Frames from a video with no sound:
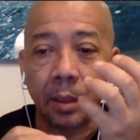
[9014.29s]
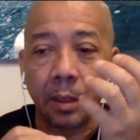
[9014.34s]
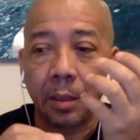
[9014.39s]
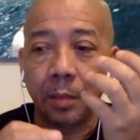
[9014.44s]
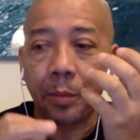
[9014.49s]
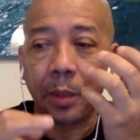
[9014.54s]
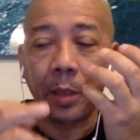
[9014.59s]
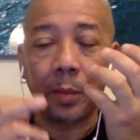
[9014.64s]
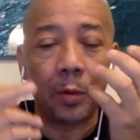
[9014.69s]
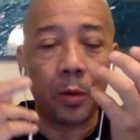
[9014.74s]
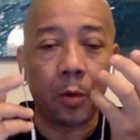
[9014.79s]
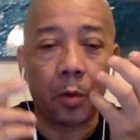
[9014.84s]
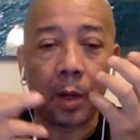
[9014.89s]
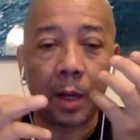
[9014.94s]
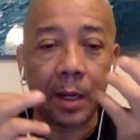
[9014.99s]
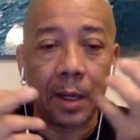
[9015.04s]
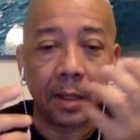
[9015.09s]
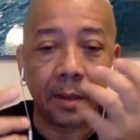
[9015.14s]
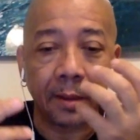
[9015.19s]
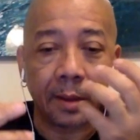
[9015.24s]
people don't
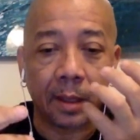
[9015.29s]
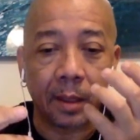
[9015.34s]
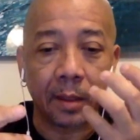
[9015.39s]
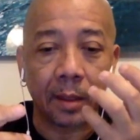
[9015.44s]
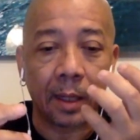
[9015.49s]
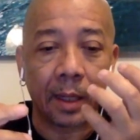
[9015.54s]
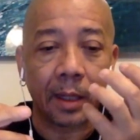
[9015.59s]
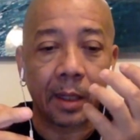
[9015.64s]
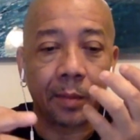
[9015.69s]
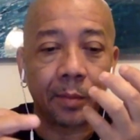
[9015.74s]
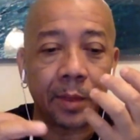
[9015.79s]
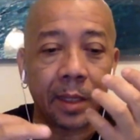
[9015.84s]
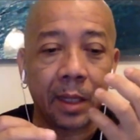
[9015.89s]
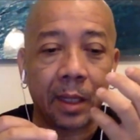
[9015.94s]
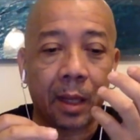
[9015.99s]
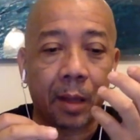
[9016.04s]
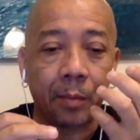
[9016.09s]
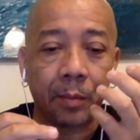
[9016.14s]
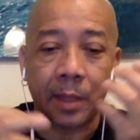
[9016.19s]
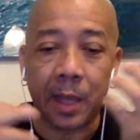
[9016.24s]
understand, like they think
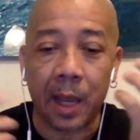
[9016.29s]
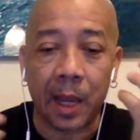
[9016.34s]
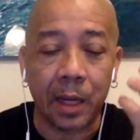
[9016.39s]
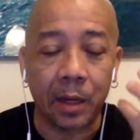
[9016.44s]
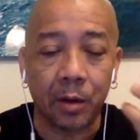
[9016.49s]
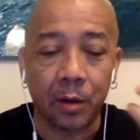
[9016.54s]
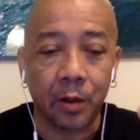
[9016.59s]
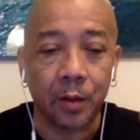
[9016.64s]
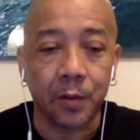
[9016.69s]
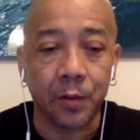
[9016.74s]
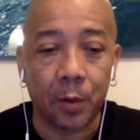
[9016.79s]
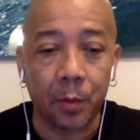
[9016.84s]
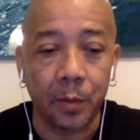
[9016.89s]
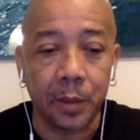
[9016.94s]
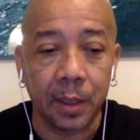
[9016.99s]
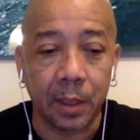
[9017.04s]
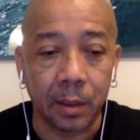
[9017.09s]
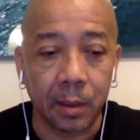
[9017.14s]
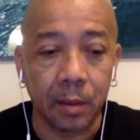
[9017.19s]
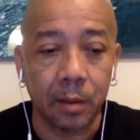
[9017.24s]
I'm dying or
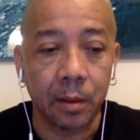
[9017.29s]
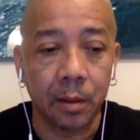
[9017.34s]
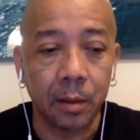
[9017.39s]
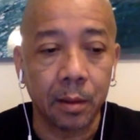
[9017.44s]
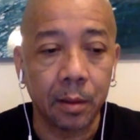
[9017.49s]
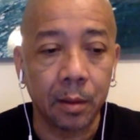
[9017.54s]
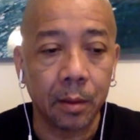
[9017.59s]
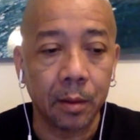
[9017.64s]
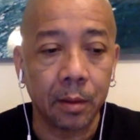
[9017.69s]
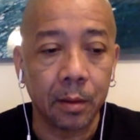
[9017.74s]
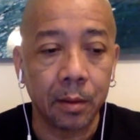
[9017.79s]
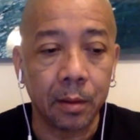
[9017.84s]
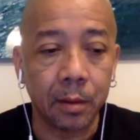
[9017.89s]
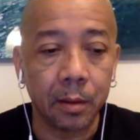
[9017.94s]
something. Mm -hmm.